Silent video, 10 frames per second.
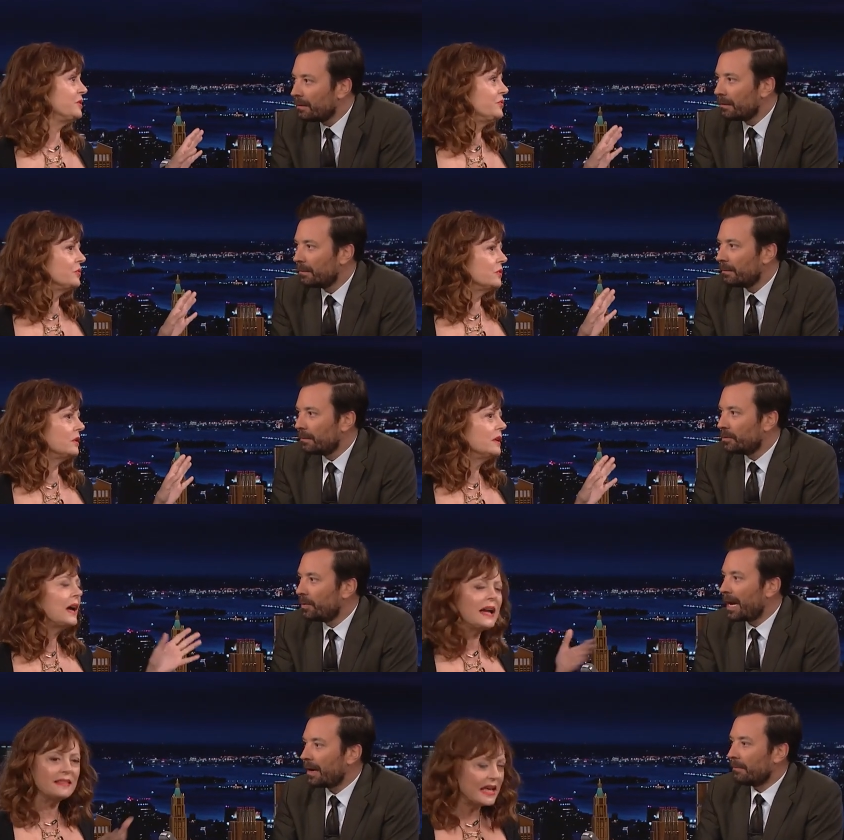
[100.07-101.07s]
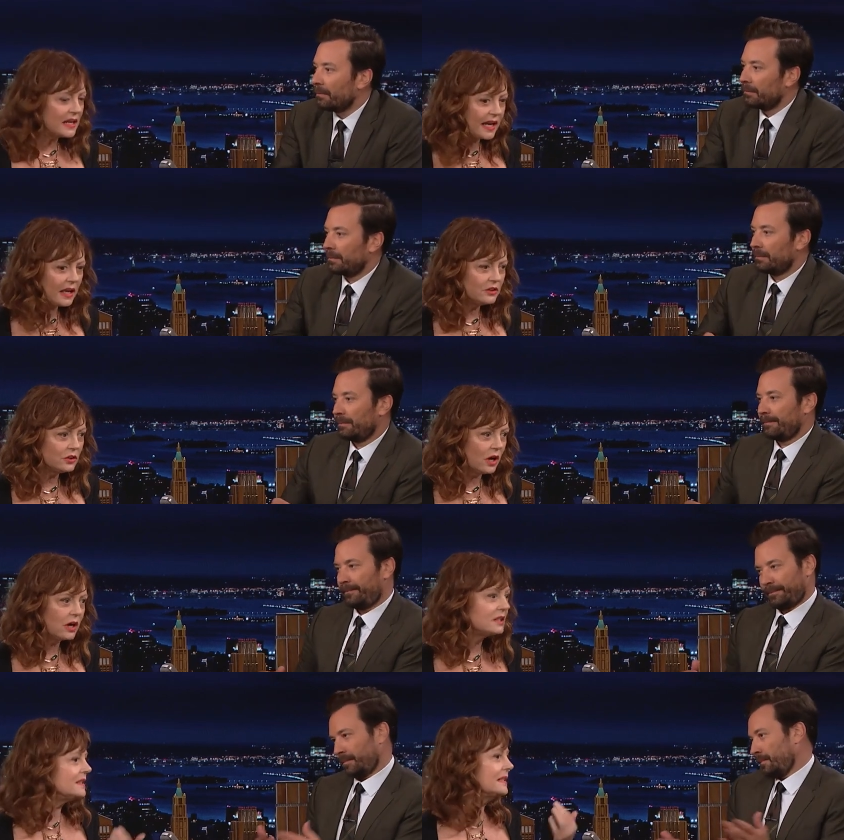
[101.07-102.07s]
Speaker 1: before, then I had
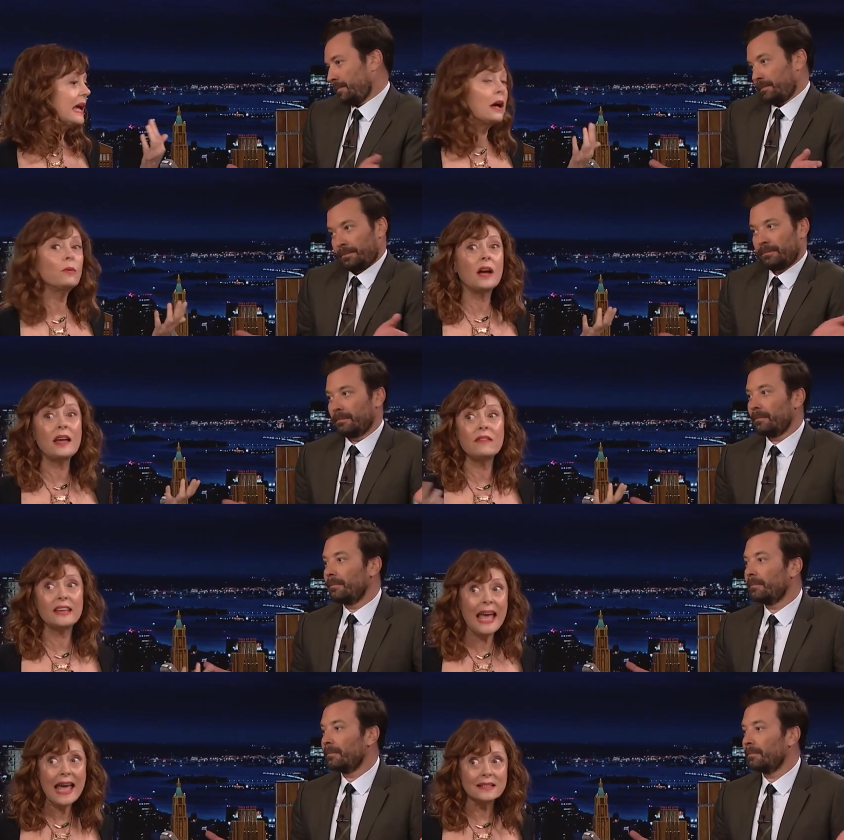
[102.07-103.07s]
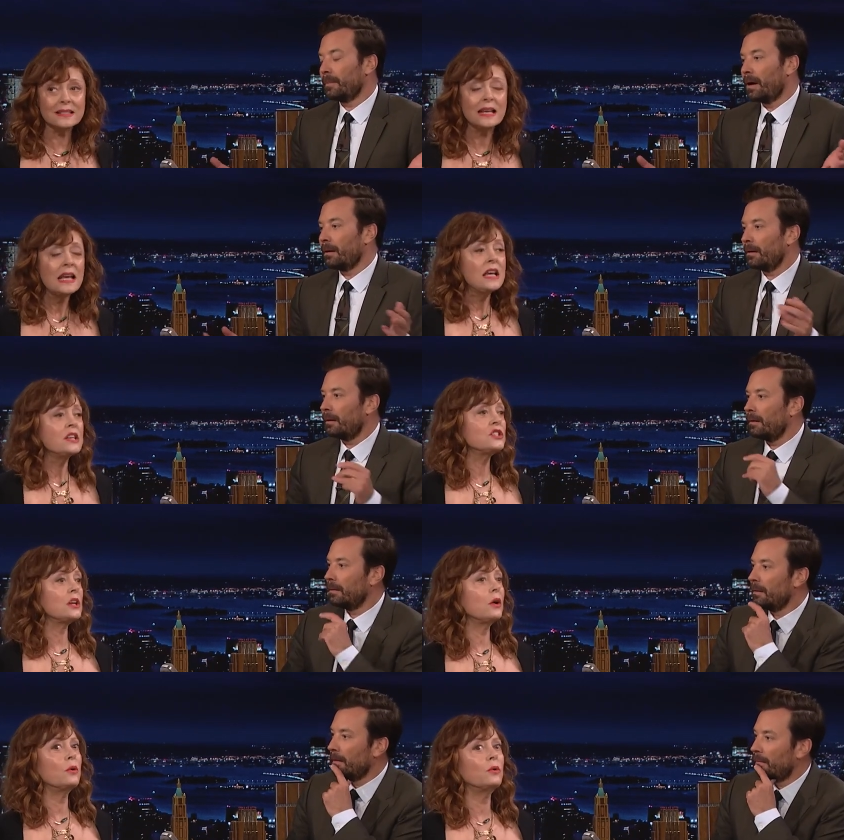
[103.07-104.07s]
dogs, now I have cats. Oh.
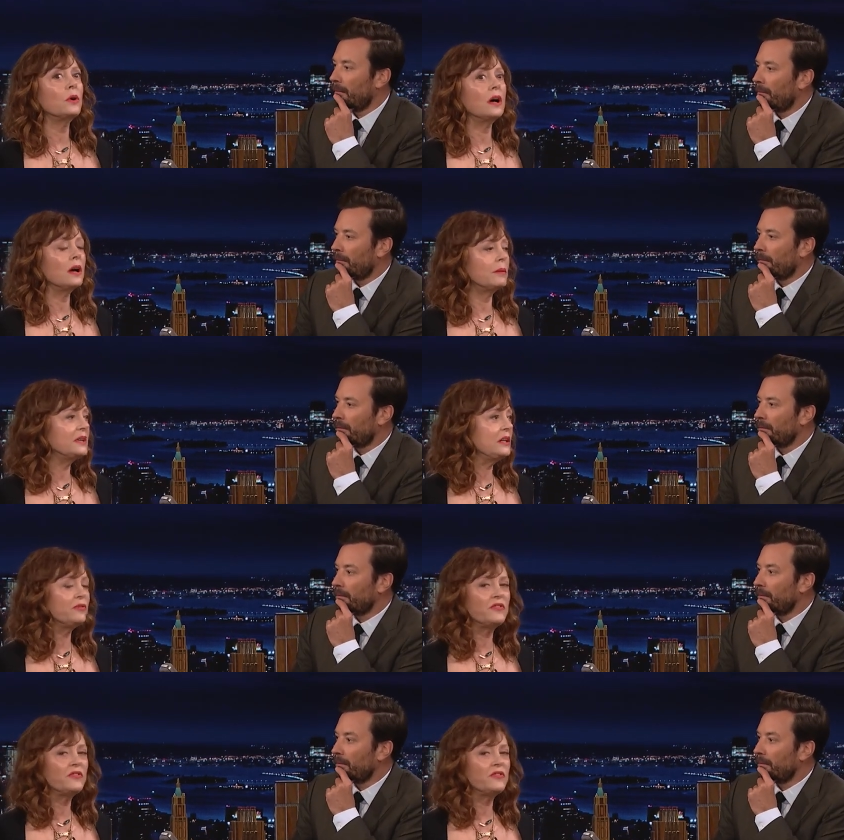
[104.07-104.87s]
So he